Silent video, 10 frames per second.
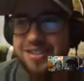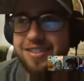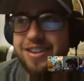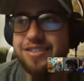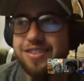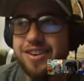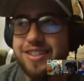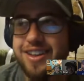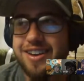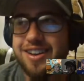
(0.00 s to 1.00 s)

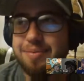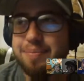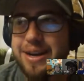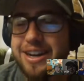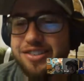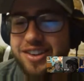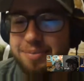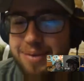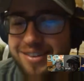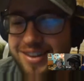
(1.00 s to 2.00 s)
the PDG
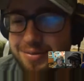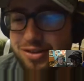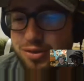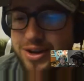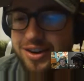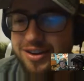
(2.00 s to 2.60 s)
paint scheme this weekend.